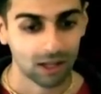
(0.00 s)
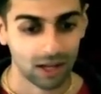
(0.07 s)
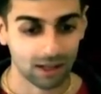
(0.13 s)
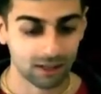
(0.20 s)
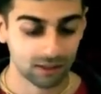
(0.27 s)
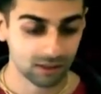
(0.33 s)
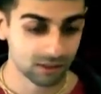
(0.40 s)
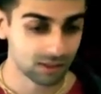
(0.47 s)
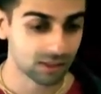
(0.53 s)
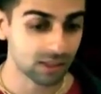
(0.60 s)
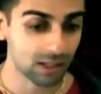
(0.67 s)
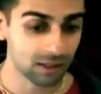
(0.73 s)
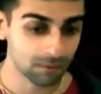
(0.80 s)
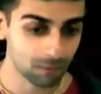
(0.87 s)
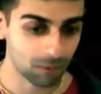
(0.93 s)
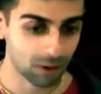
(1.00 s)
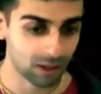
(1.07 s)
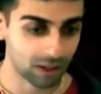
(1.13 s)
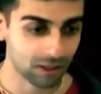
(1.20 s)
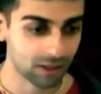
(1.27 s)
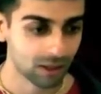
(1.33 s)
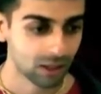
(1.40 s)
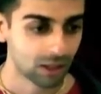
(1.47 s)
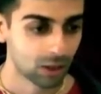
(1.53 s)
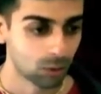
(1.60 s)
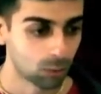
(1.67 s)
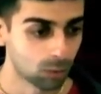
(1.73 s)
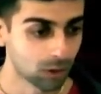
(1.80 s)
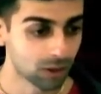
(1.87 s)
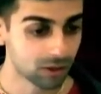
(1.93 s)
And in the same way,
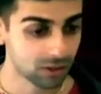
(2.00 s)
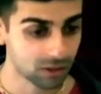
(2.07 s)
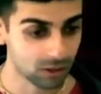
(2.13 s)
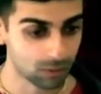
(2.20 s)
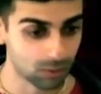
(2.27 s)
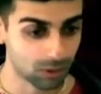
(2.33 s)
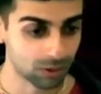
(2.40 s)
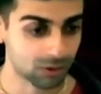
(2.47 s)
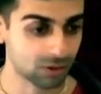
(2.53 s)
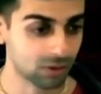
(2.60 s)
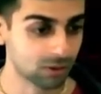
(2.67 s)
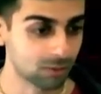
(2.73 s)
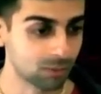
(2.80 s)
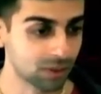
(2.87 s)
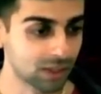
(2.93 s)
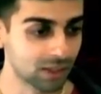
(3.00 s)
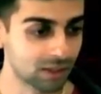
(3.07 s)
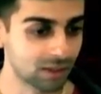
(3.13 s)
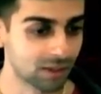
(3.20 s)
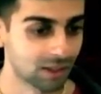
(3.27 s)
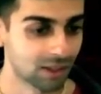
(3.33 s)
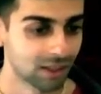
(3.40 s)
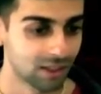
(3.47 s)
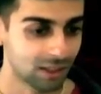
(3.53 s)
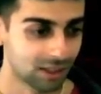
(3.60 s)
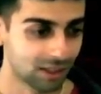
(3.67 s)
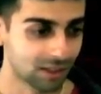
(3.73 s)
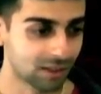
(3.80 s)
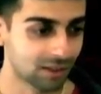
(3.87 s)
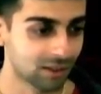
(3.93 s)
we're supposed to be
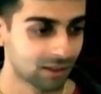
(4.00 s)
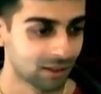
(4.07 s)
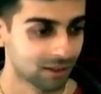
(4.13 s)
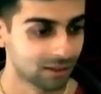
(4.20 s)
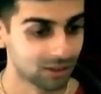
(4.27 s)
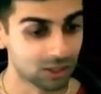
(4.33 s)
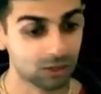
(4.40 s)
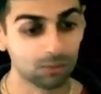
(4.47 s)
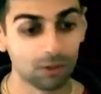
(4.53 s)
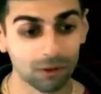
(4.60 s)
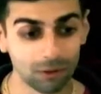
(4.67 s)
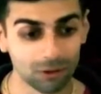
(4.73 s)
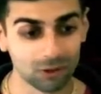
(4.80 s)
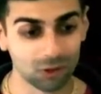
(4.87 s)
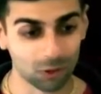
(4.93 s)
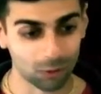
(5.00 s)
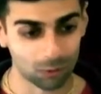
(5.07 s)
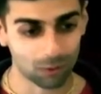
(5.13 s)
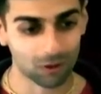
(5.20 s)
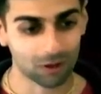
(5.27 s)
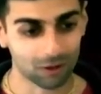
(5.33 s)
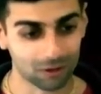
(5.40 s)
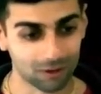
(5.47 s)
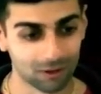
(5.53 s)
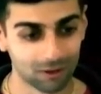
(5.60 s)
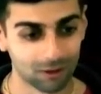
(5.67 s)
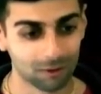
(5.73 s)
in the spiritual world.